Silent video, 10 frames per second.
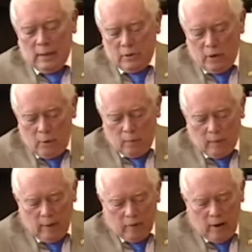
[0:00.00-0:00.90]
So
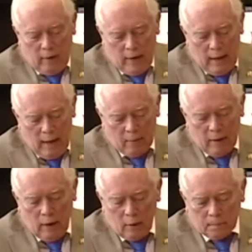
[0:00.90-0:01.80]
that's how that happened.
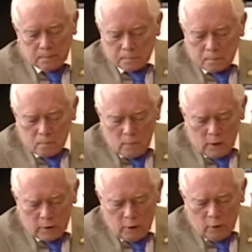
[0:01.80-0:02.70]
Now,
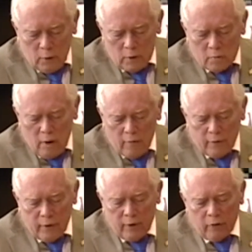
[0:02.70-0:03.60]
so Lewis
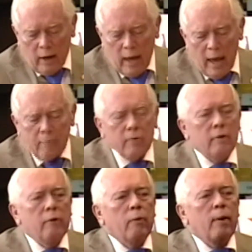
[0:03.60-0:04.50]
Ruffner is an
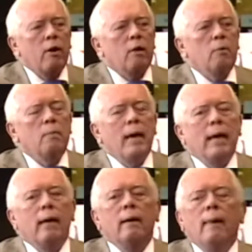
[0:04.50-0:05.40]
absolutely remarkable
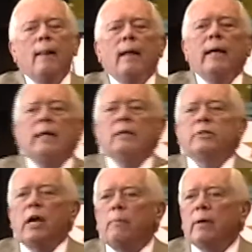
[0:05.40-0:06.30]
man. He
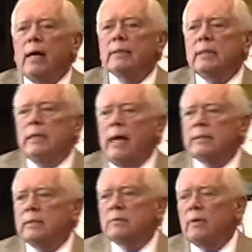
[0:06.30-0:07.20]
jeopardized, he
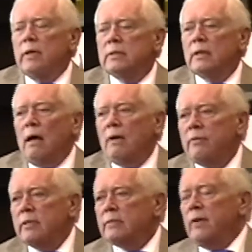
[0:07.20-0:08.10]
has his, his life
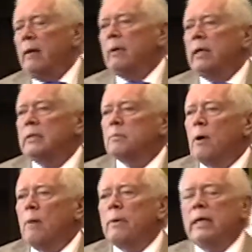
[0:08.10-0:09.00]
and his family and his
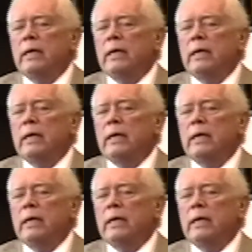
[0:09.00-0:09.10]
property